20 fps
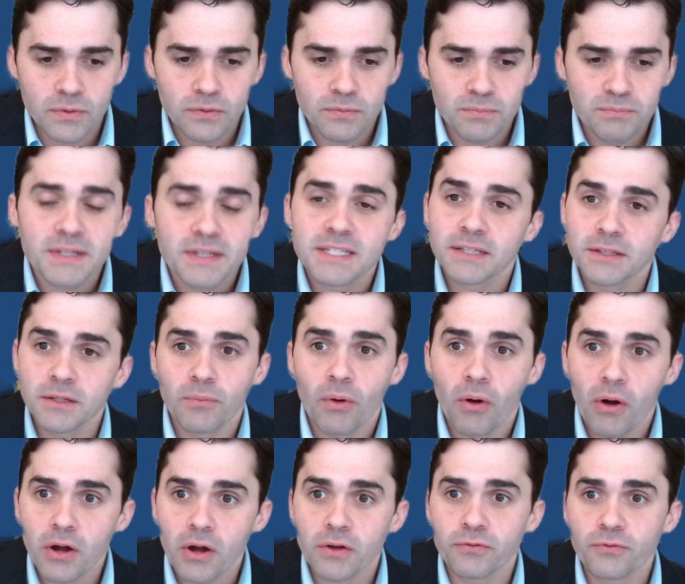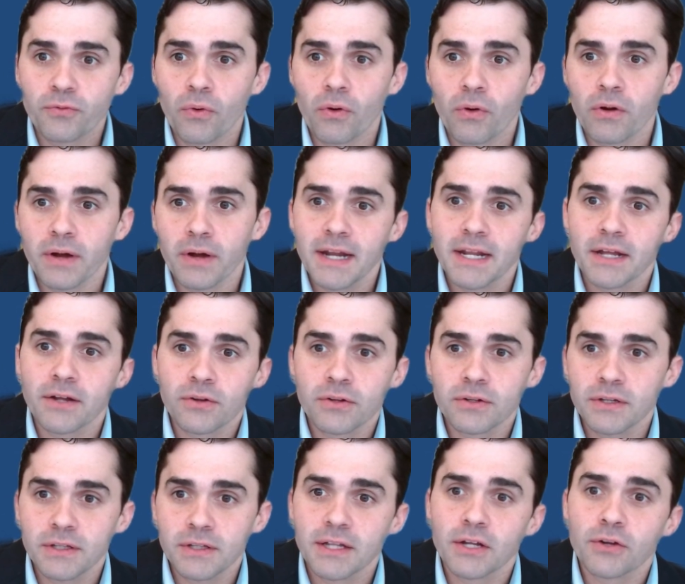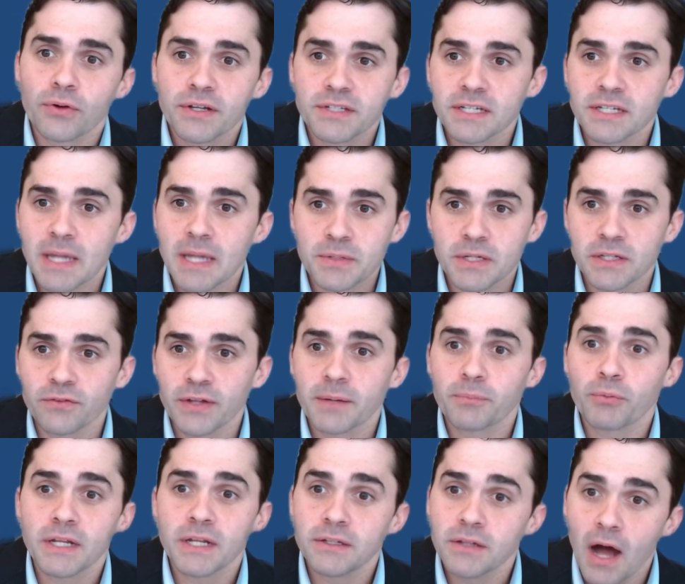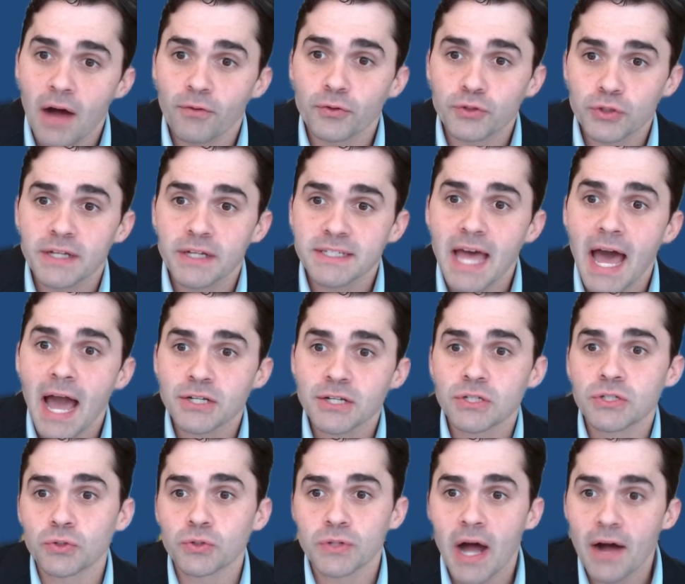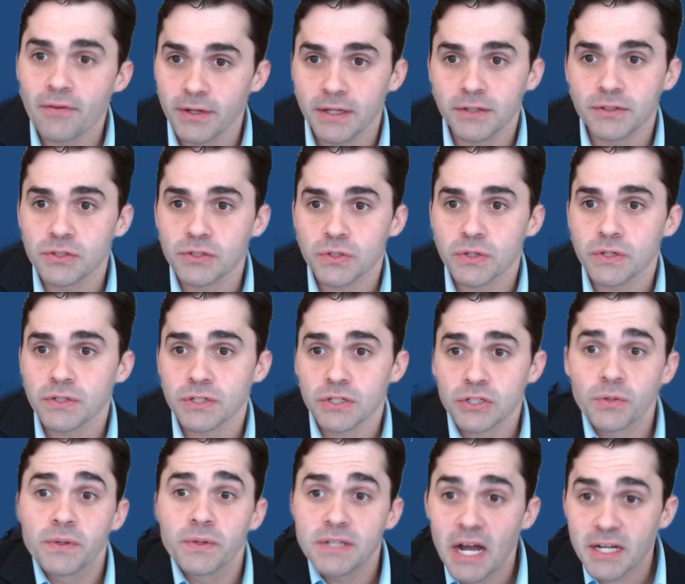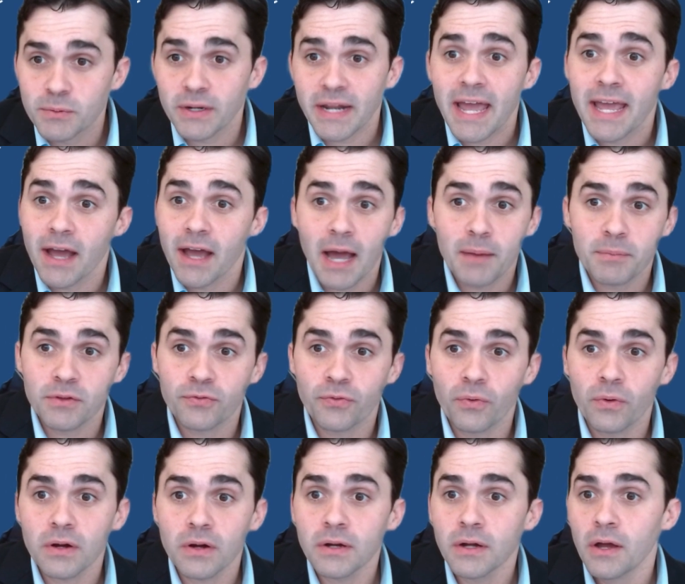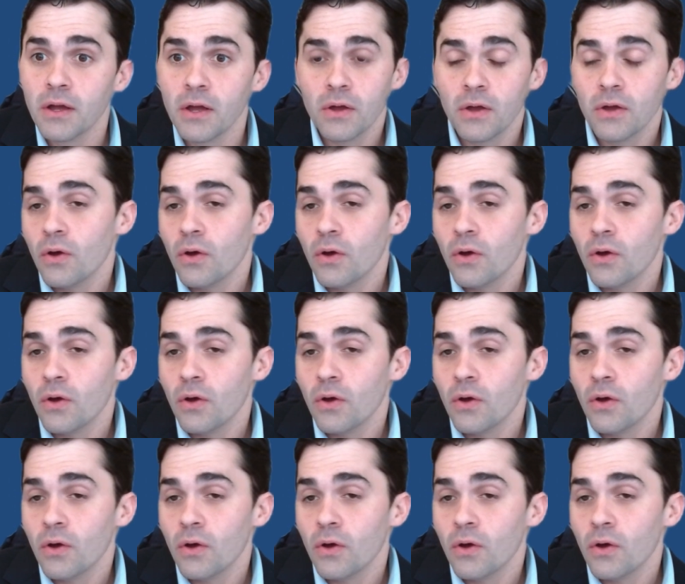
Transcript: missing the mark for increasing types of like pretty novel transactions or novel industries. So we talked about AI before.